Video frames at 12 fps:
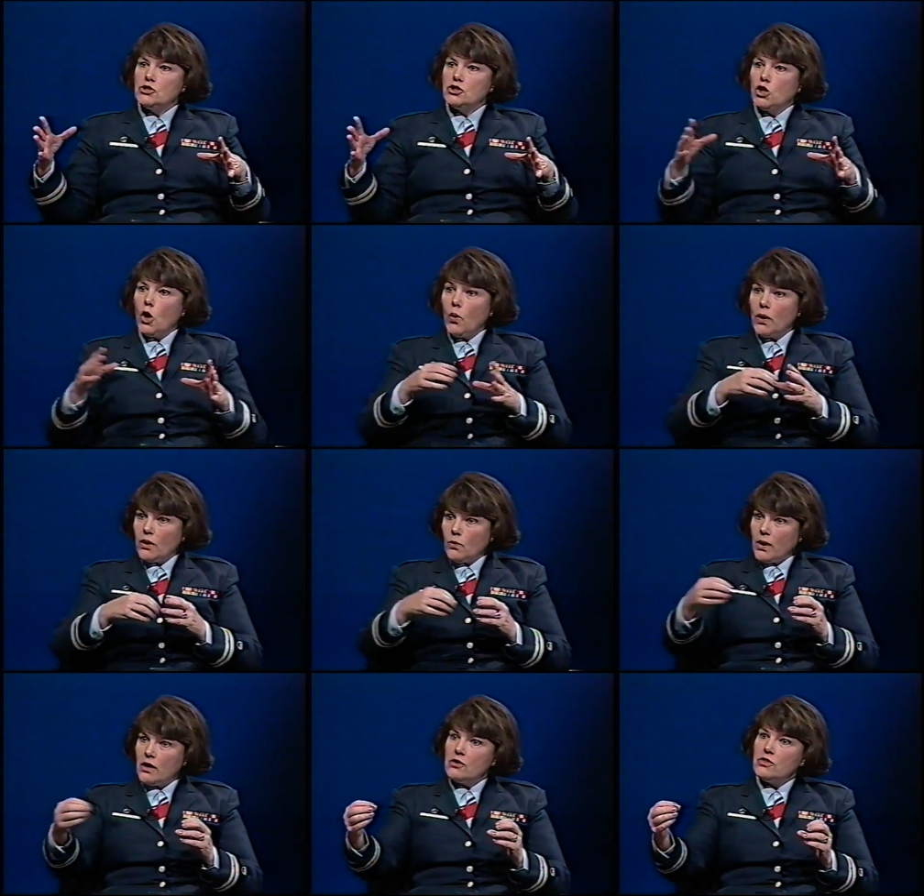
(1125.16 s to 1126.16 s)

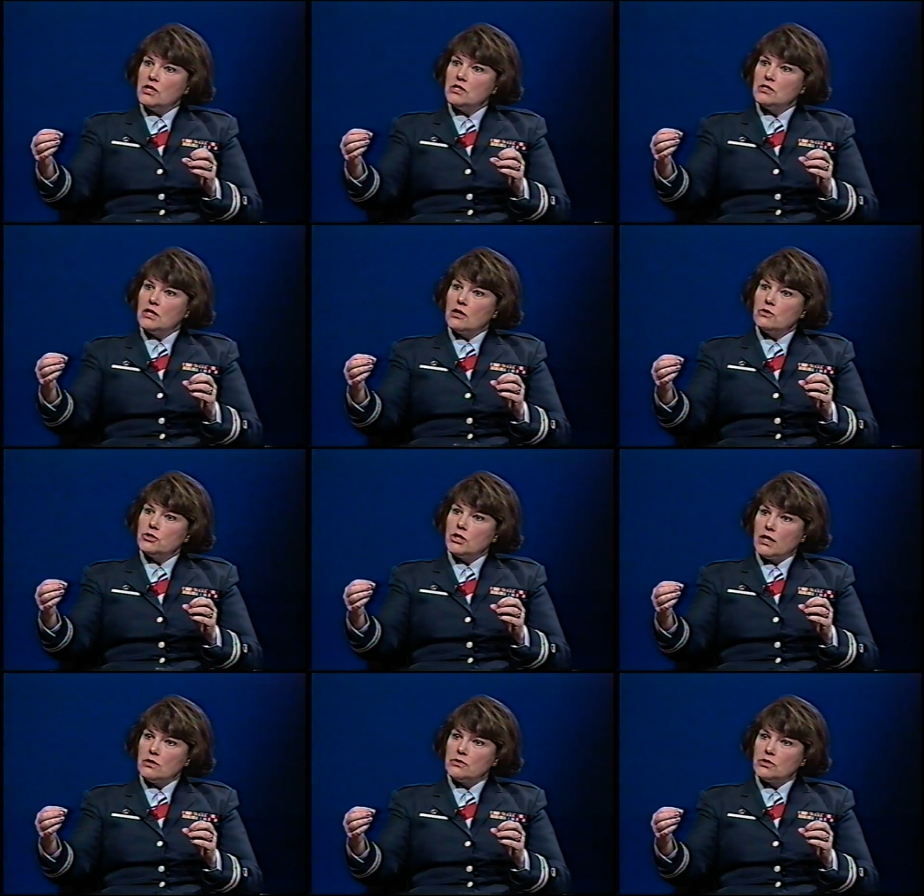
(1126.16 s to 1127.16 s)
showing where these narrow
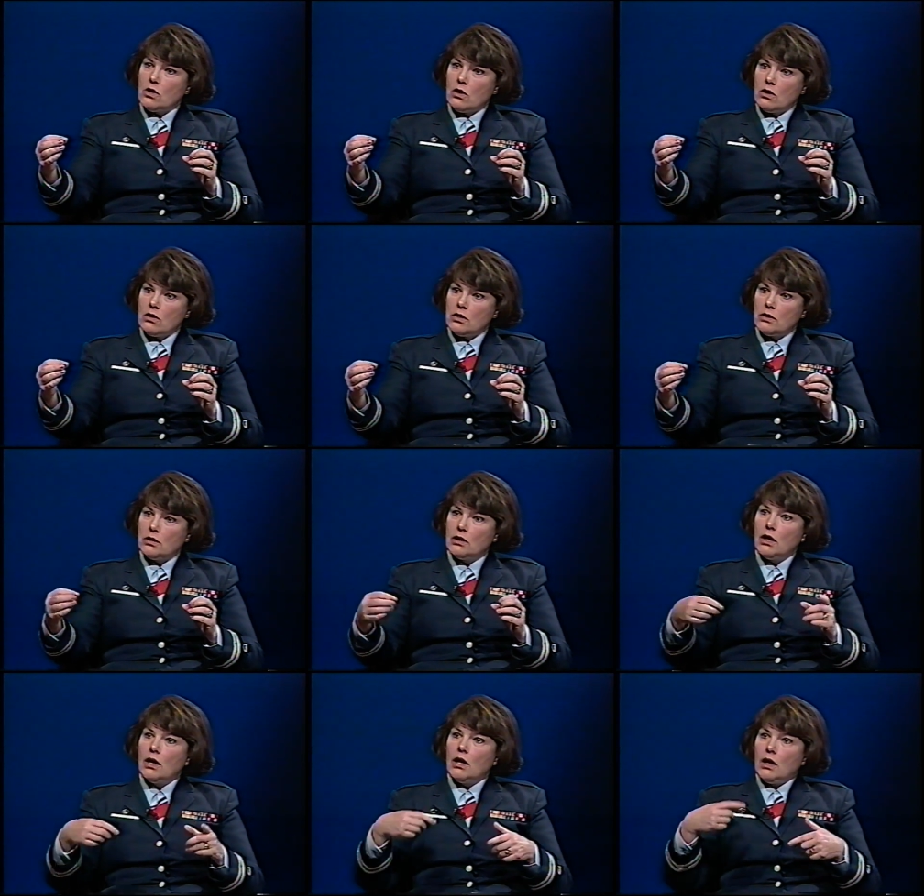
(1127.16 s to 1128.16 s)
channels are yes and,
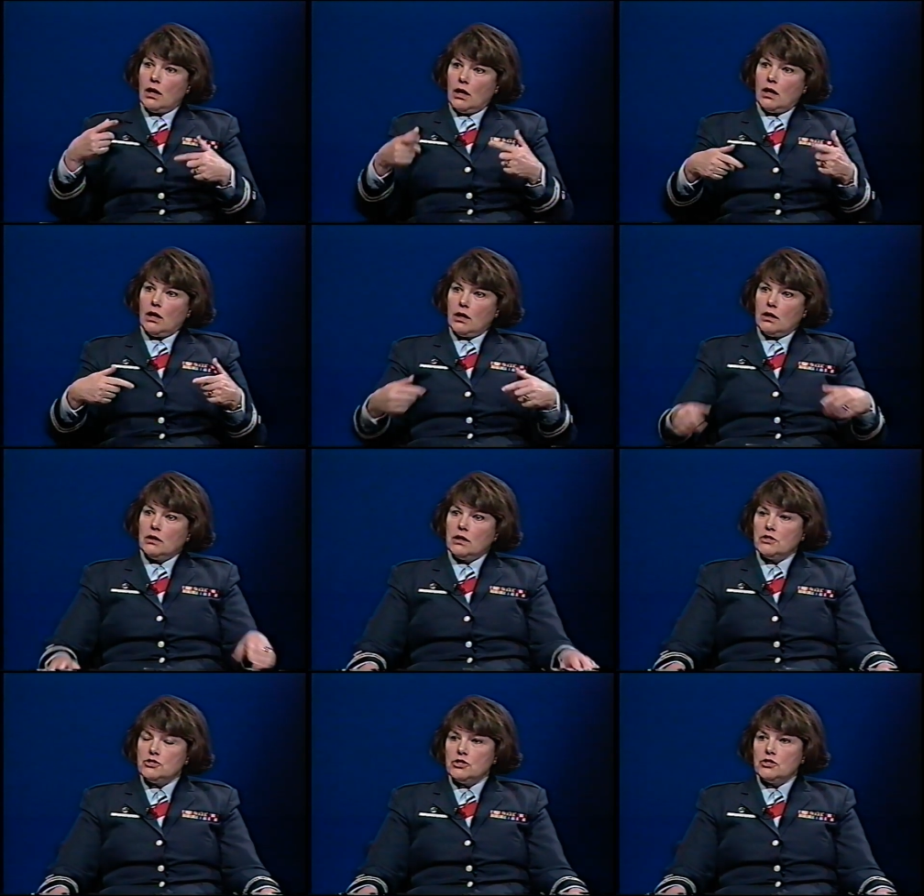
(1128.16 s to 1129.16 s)
it does
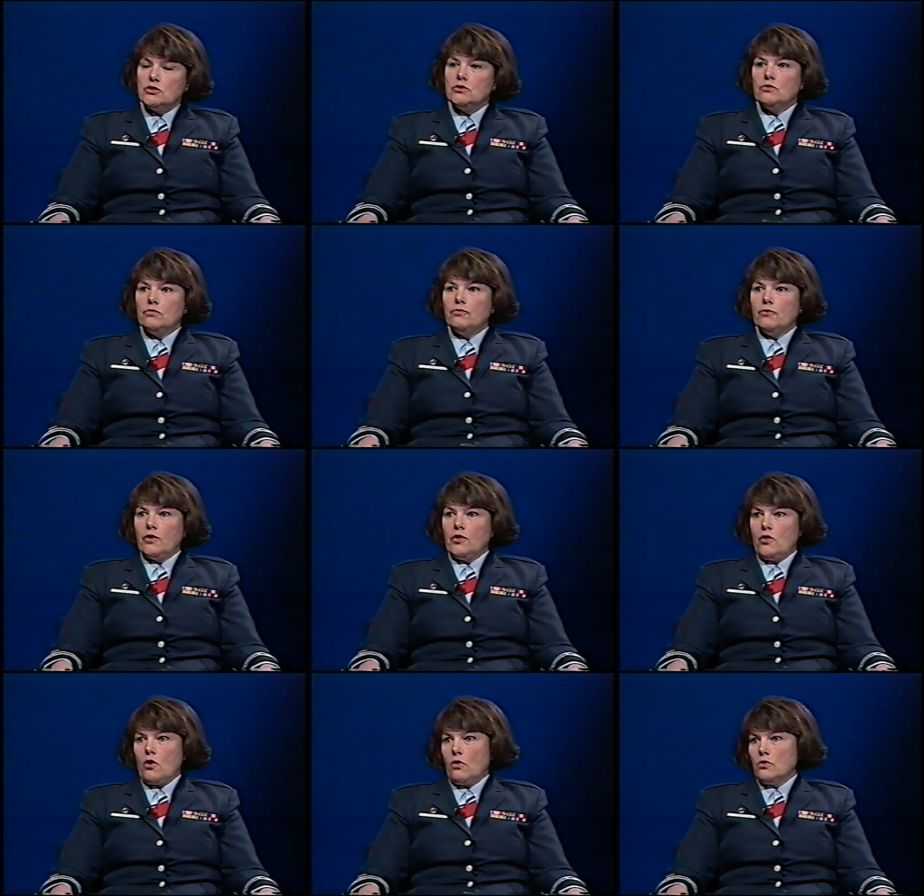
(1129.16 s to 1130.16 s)
and it's just
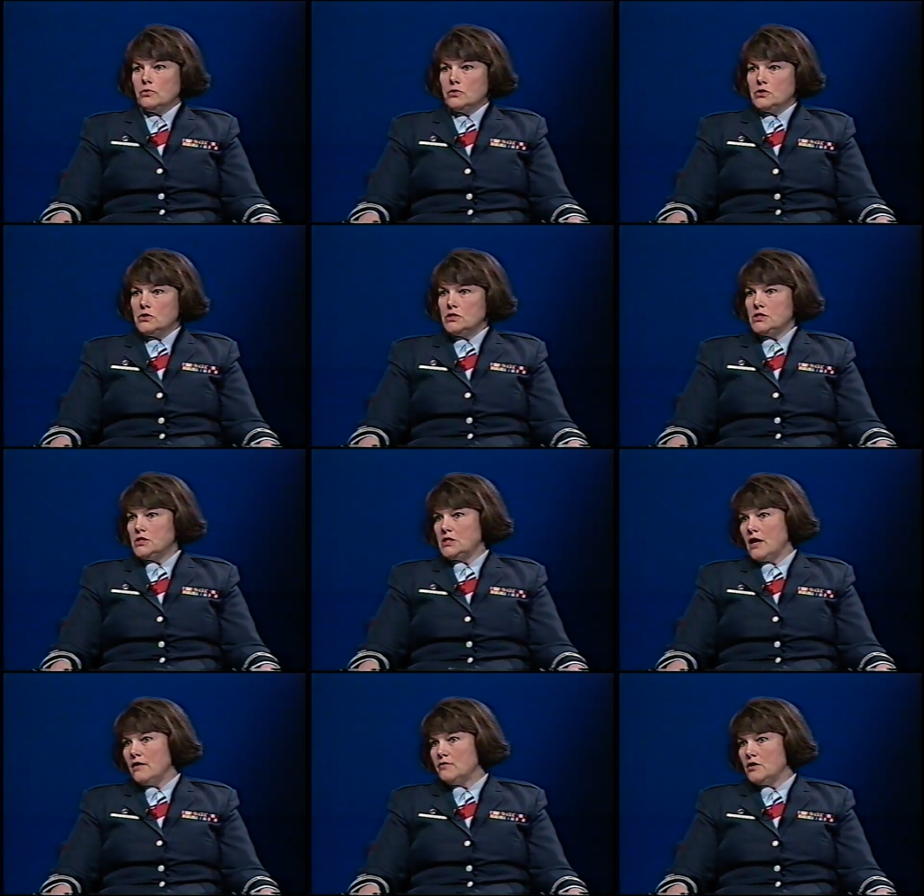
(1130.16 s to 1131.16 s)
for the own
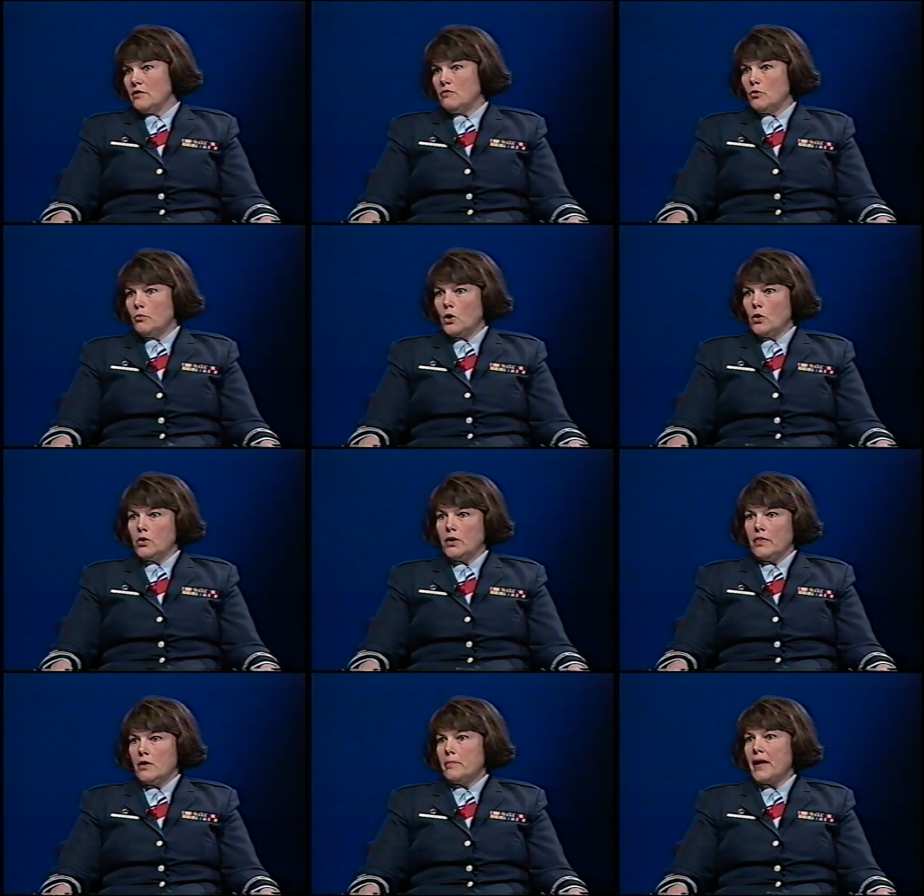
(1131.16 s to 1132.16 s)
safety of the
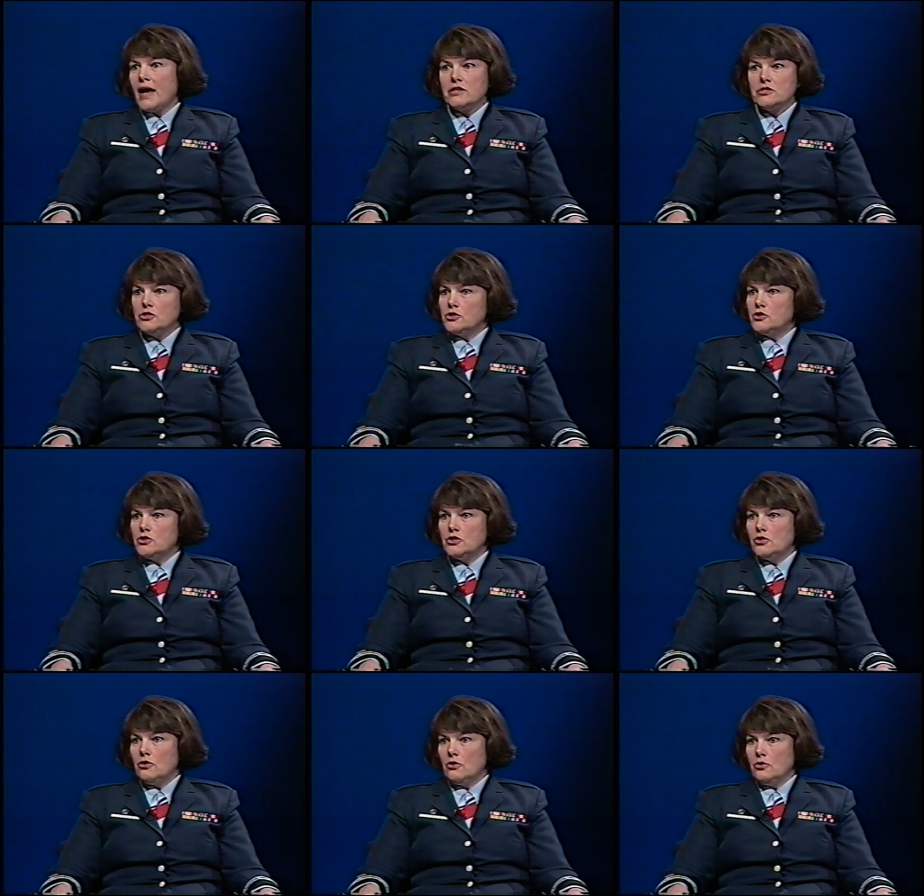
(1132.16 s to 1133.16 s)
boater and their passengers,
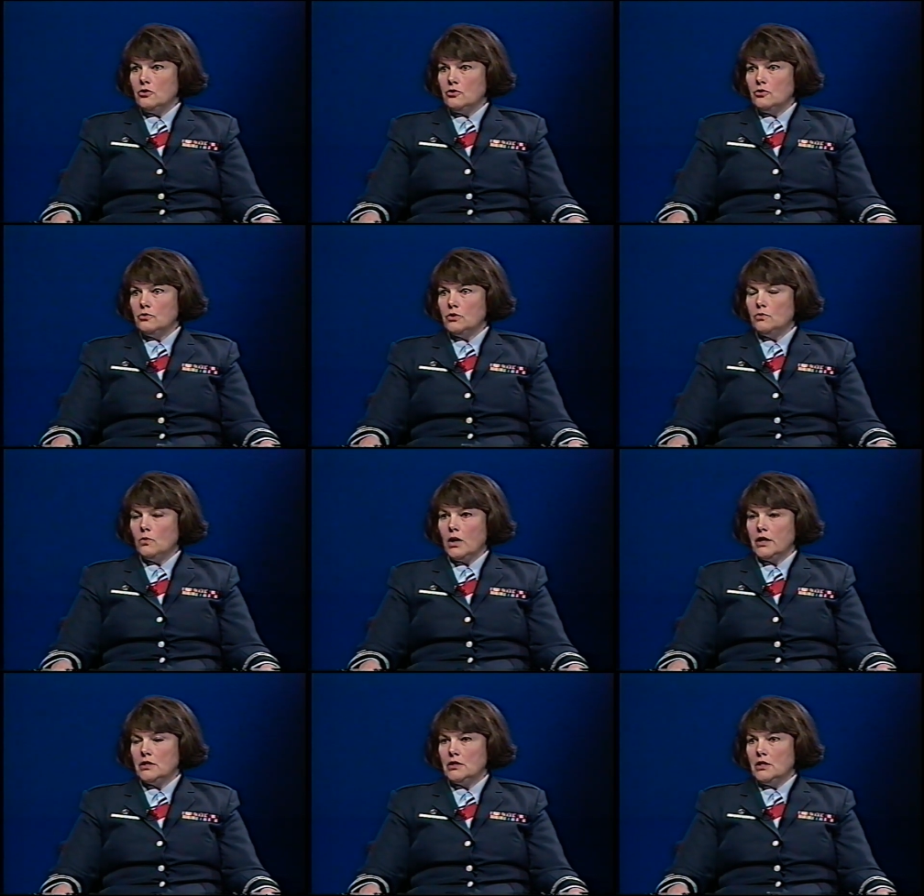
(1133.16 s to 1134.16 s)
you, you would
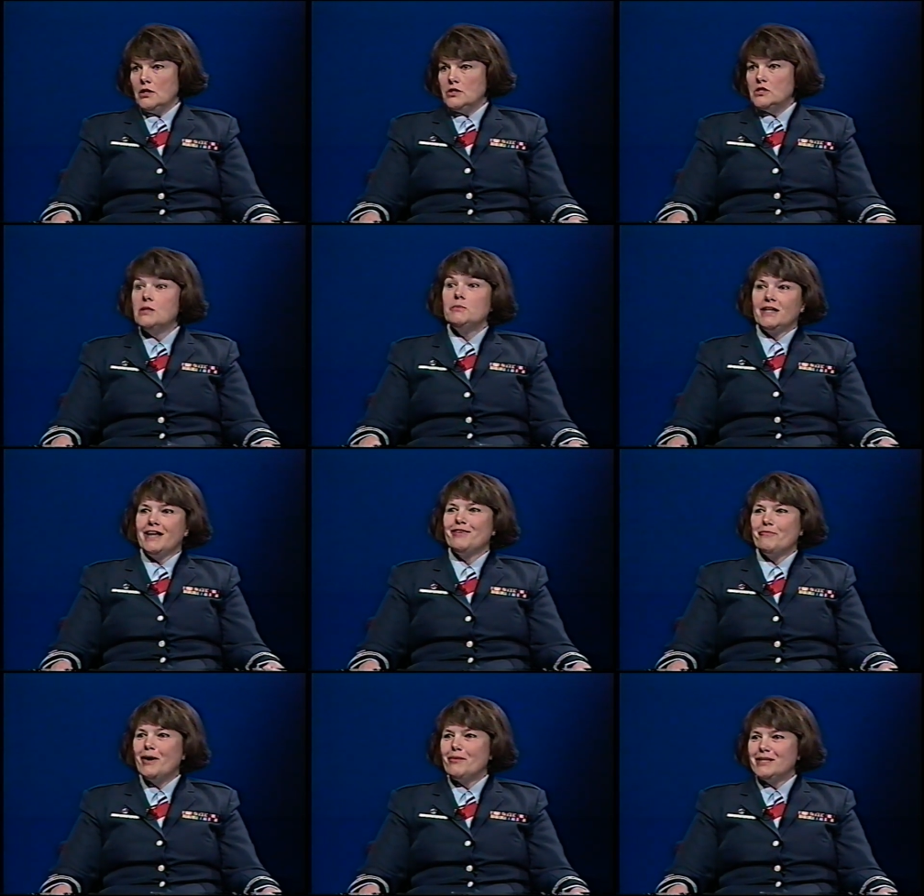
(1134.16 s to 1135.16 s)
want to
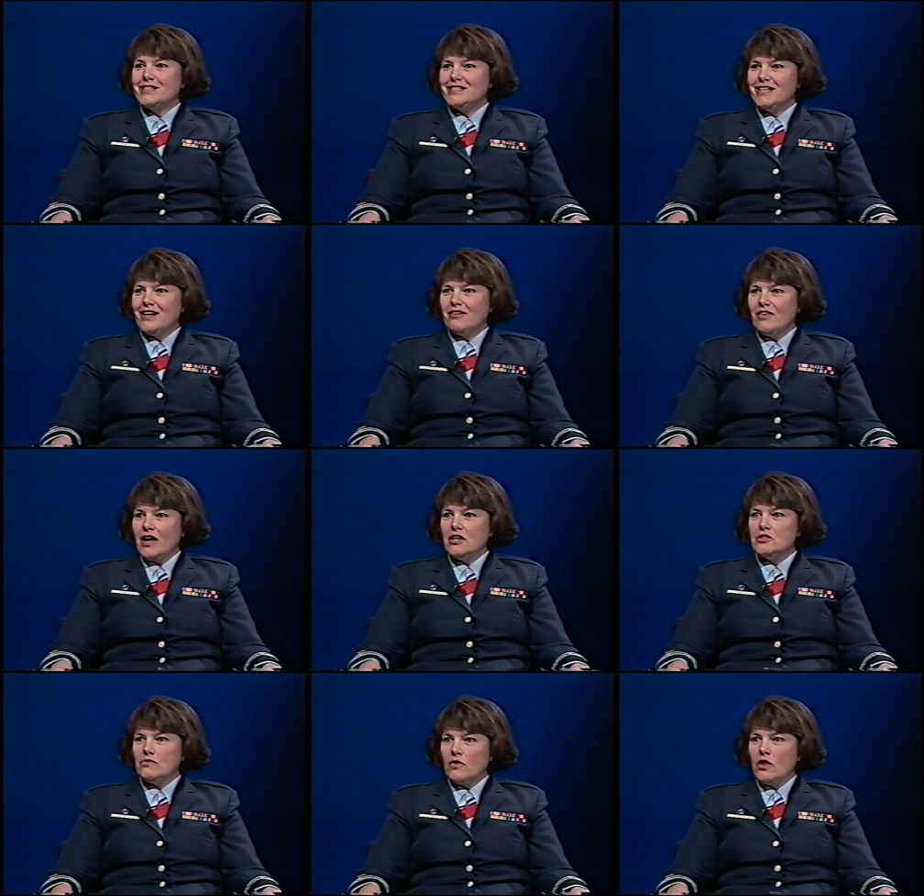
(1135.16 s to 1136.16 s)
stimulate the public to take
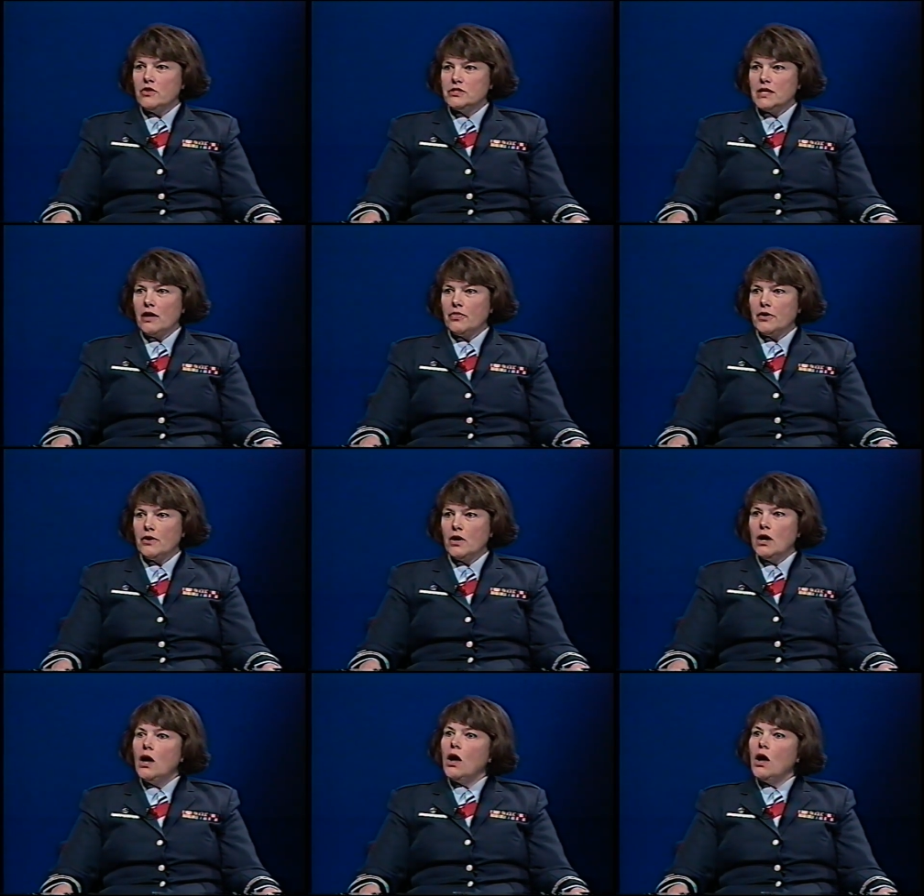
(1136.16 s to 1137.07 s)
advantage of all that's out there.